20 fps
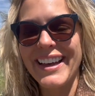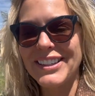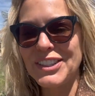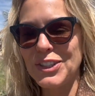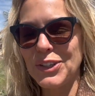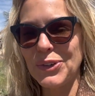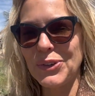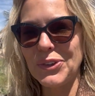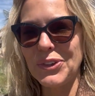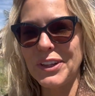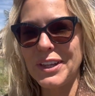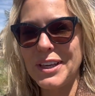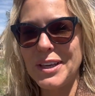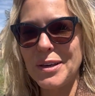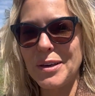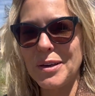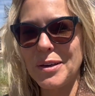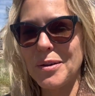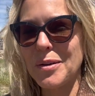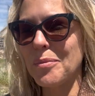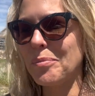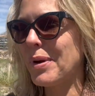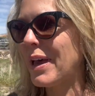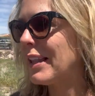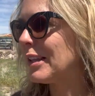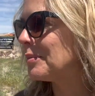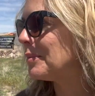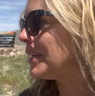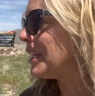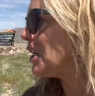to the
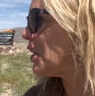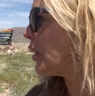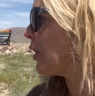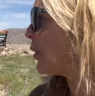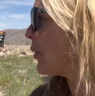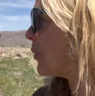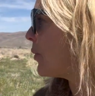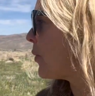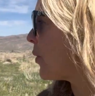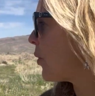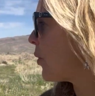Palomino